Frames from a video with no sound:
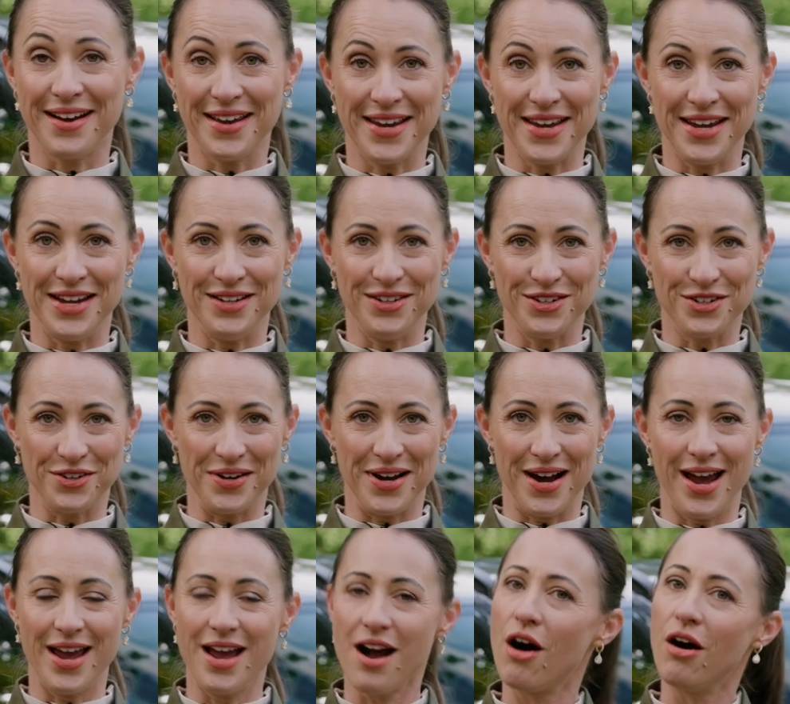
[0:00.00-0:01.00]
I hear you
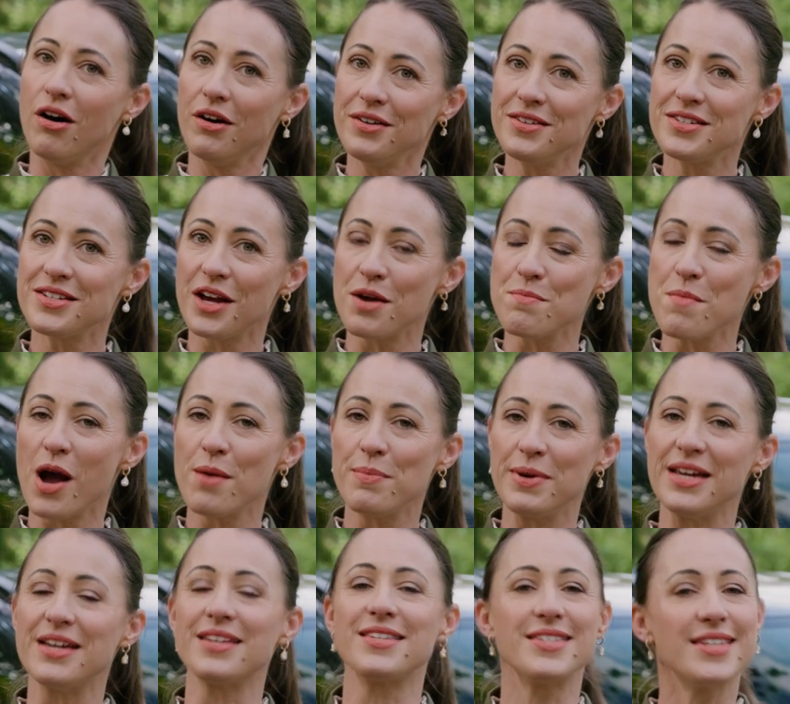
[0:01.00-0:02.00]
cry, a Hyundai might
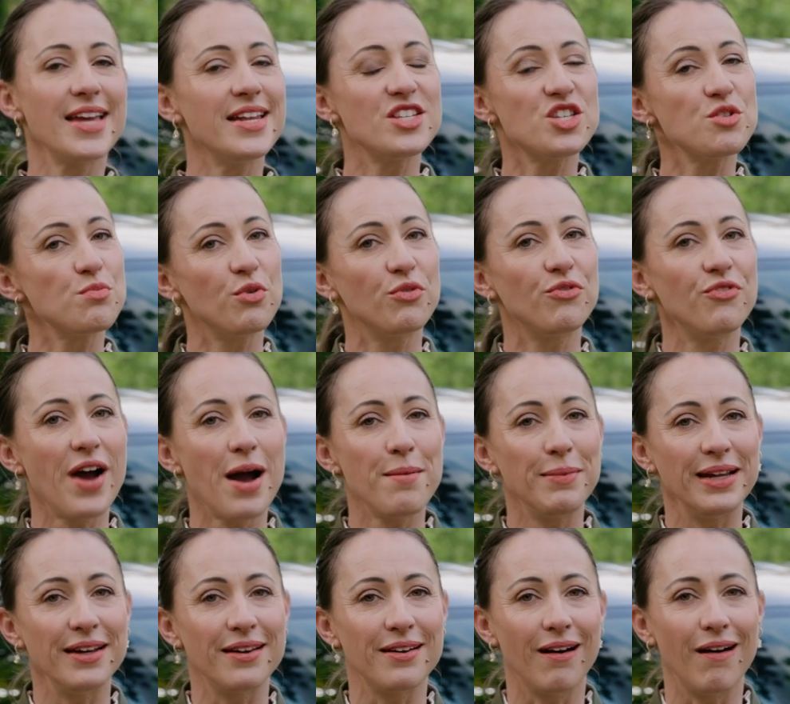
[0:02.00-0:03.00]
be a sensible
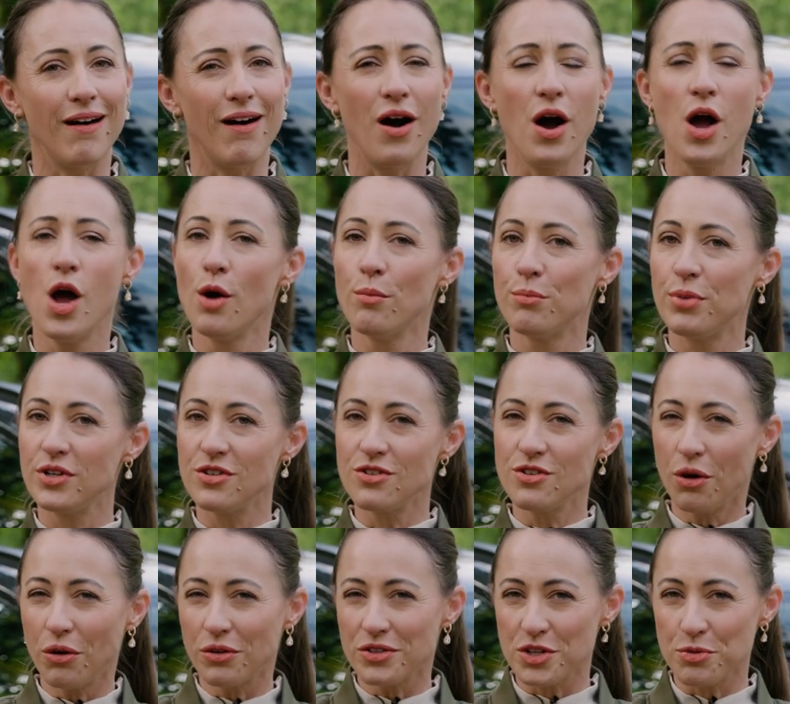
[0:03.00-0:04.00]
family car, but
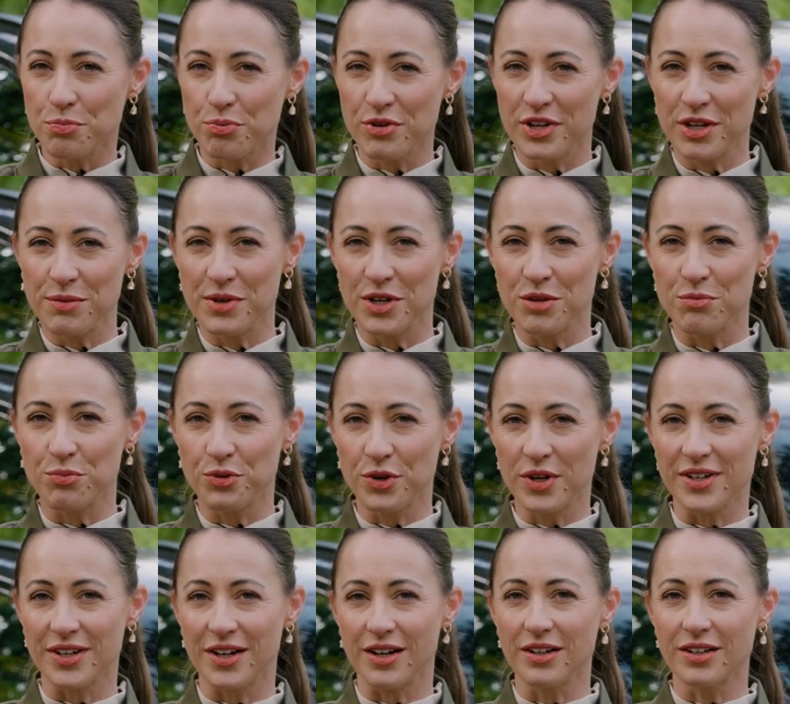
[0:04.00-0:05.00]
not a premium
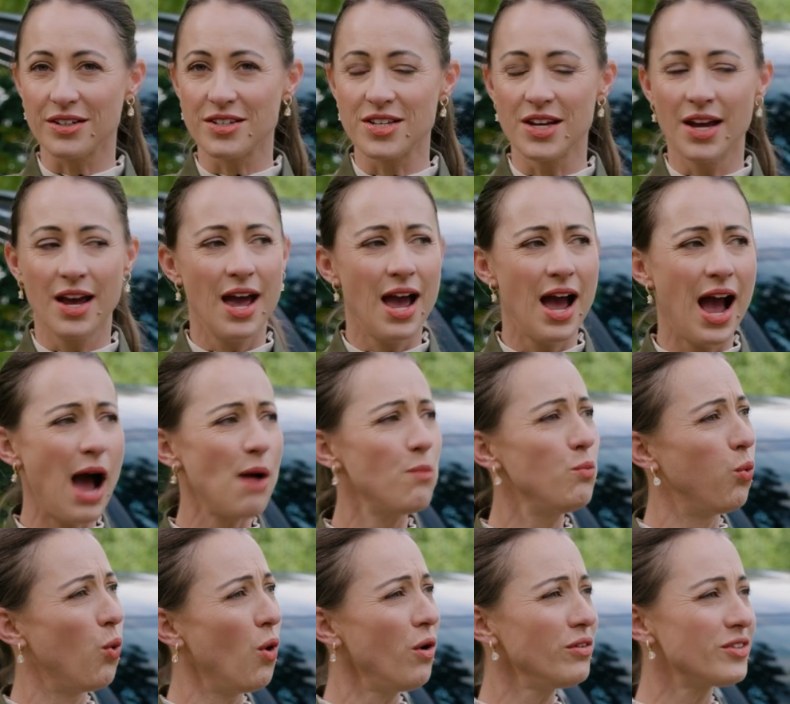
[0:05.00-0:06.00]
product.
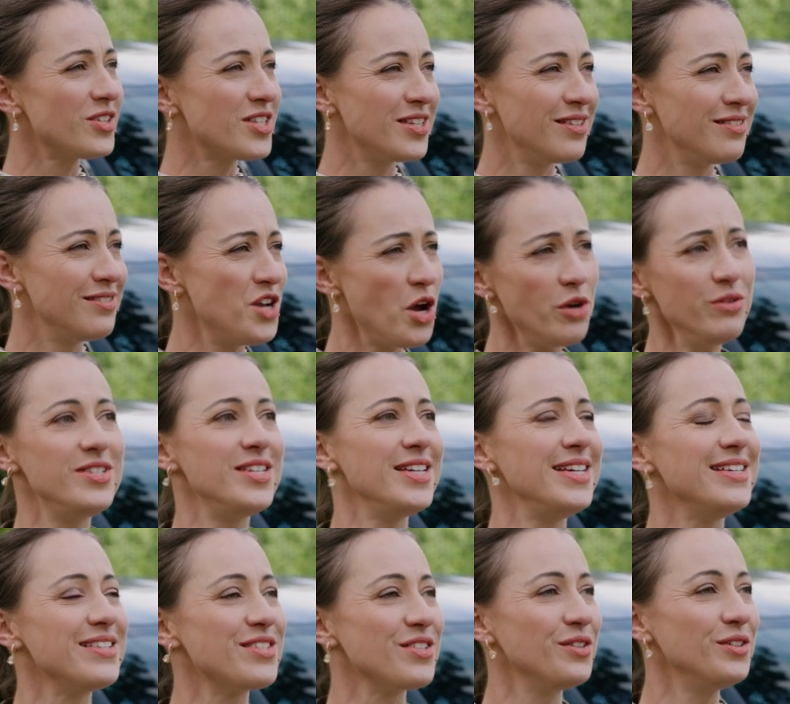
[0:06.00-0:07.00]
And what? No
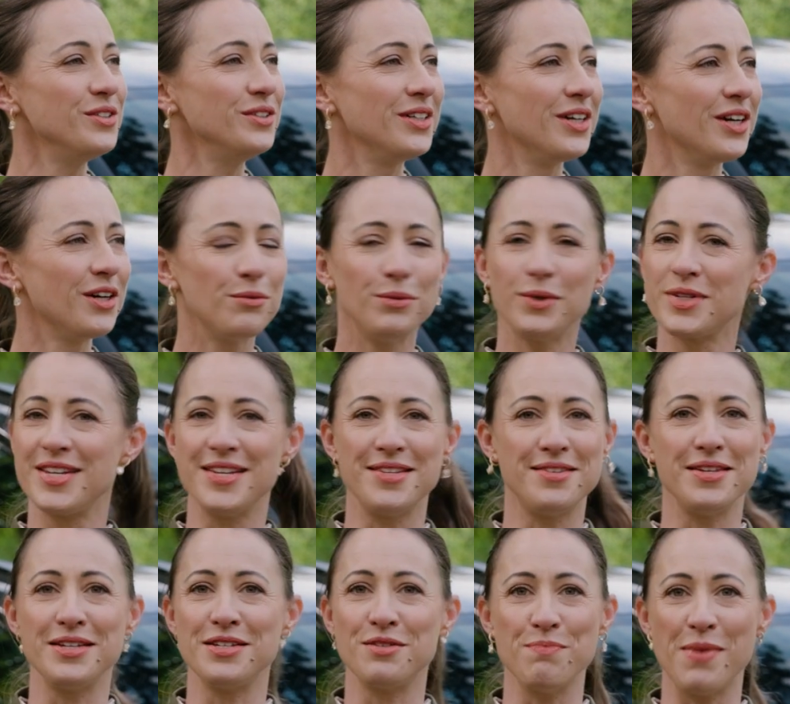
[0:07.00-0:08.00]
diesel? What is
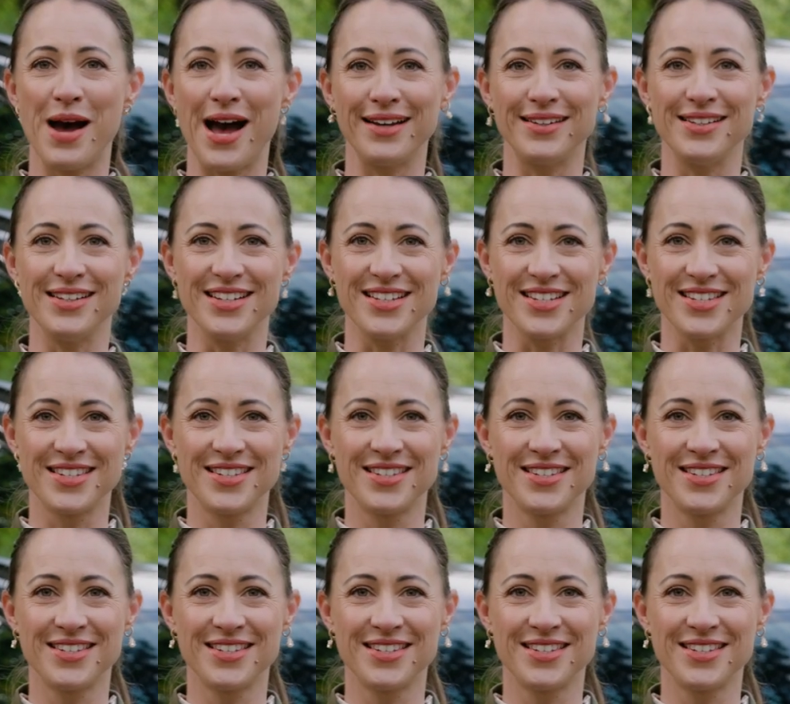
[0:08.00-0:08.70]
this madness?